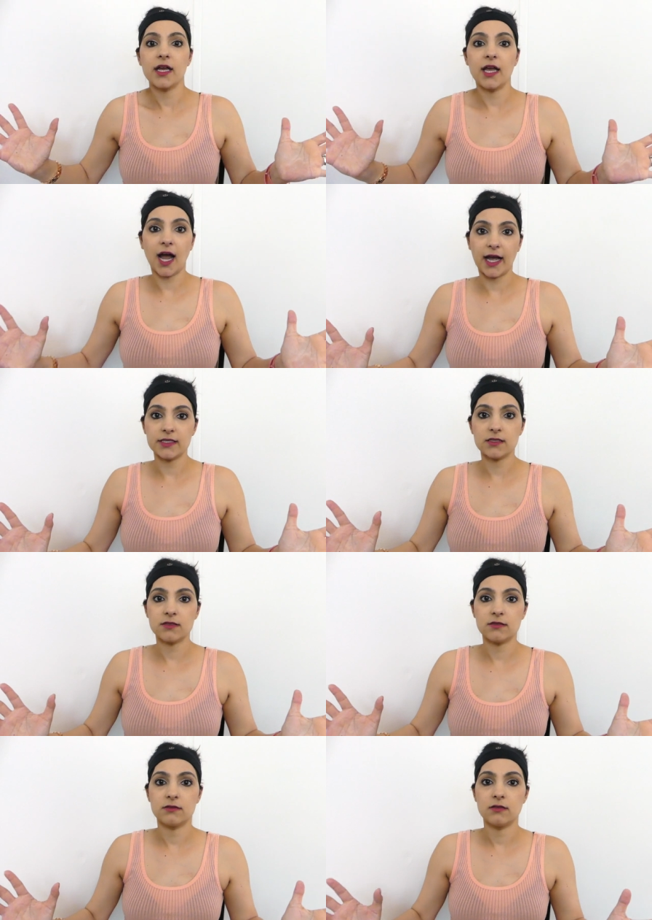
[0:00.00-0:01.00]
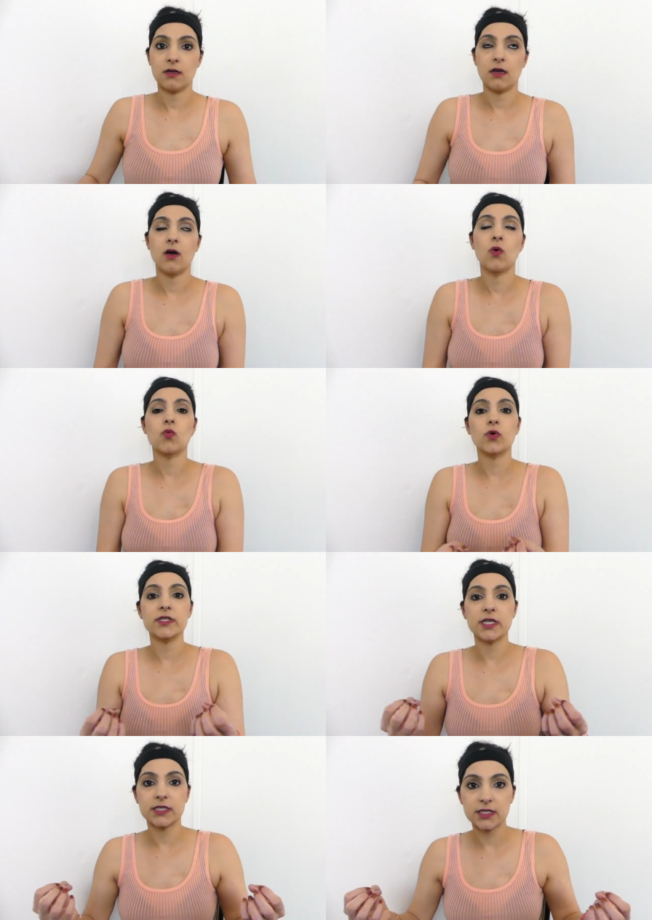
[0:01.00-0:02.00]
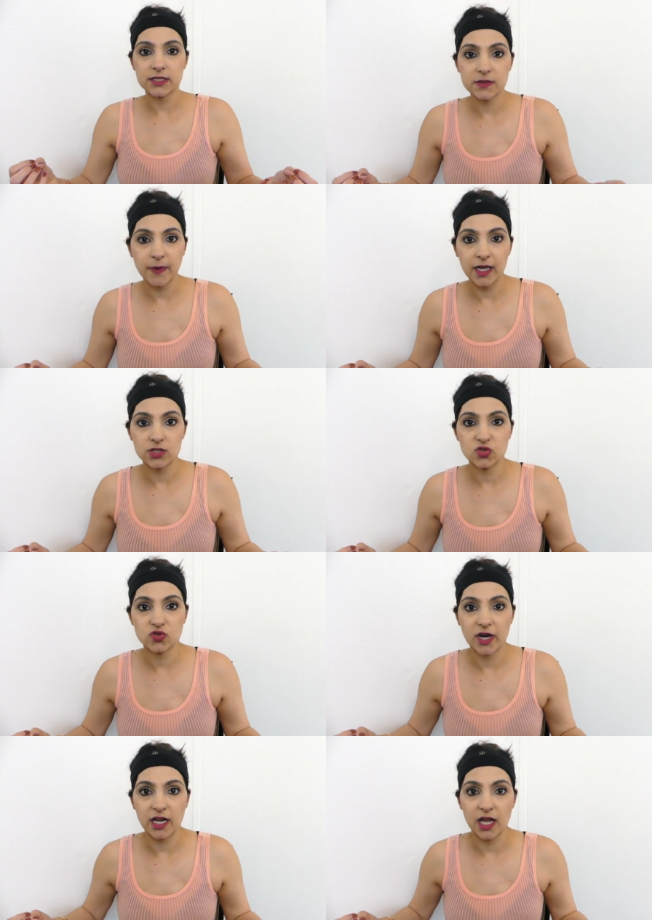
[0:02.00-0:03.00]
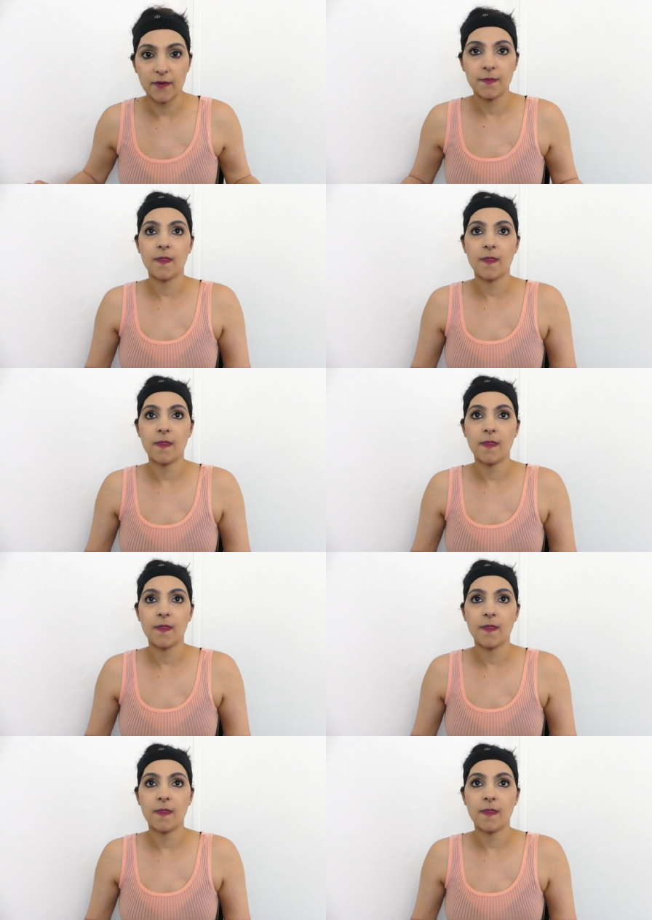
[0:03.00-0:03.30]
Guys, resistance bands training.